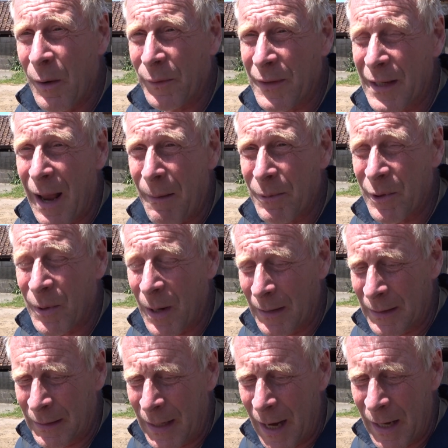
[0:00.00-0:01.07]
off to the abattoir
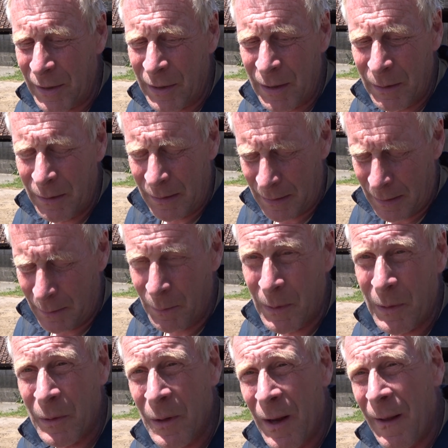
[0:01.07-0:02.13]
today. She
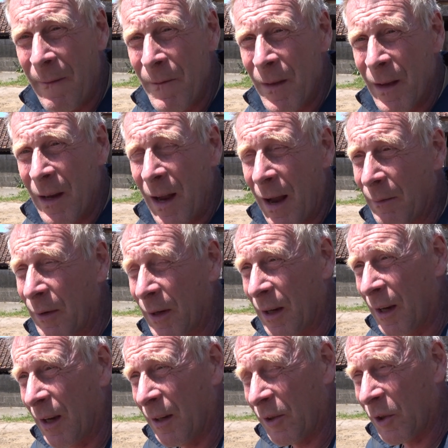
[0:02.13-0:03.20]
will have a